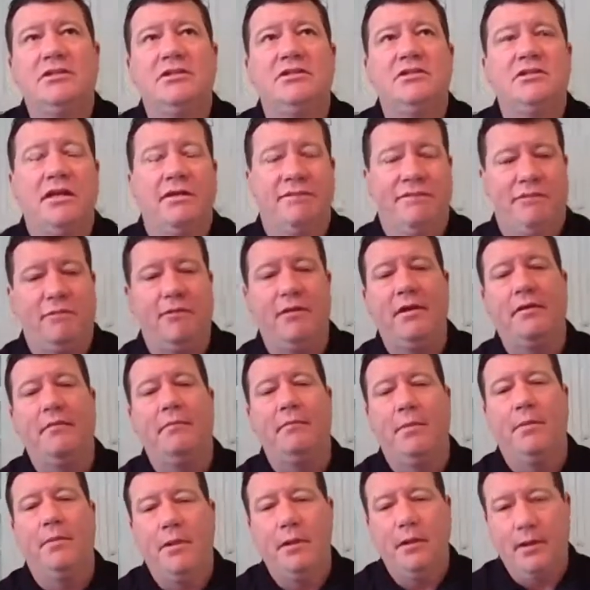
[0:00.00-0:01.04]
Different,
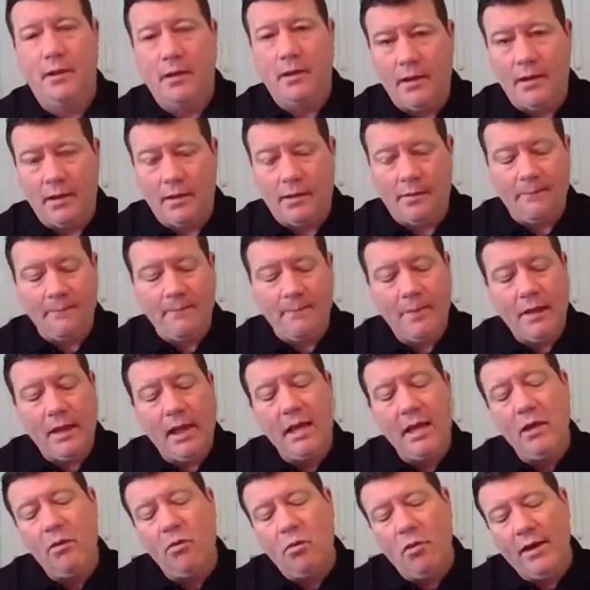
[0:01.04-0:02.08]
but uh,
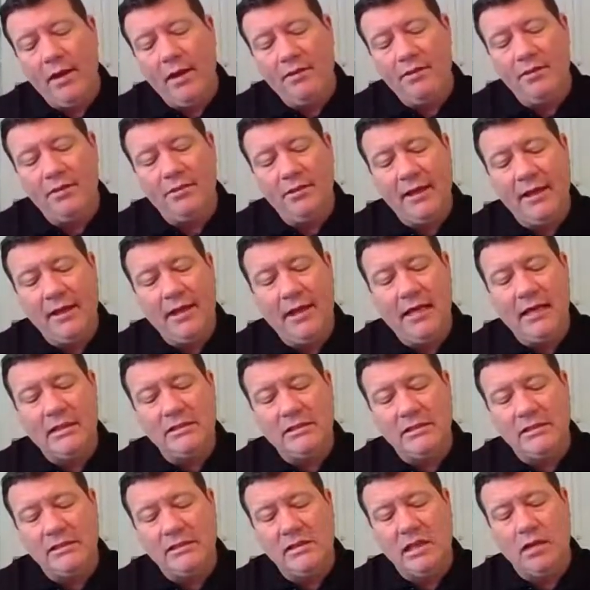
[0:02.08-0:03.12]
anyway, the thing
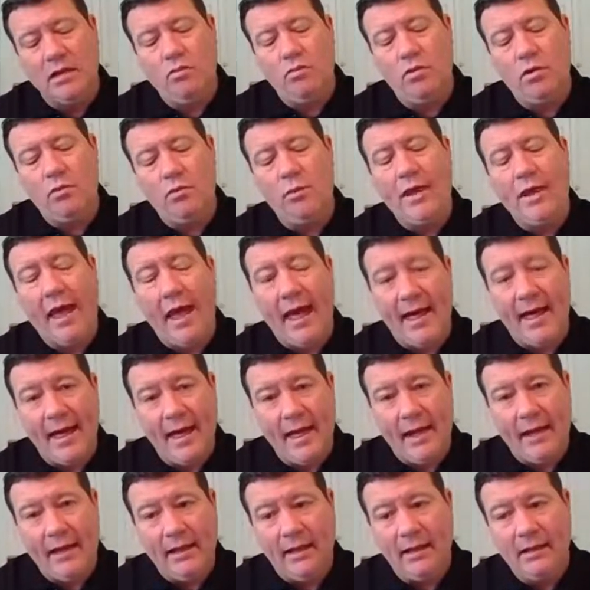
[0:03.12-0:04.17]
is, is that when we
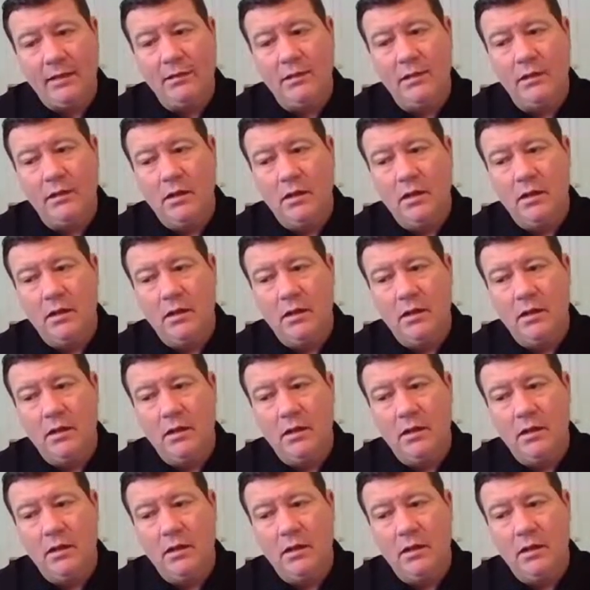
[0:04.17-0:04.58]
added,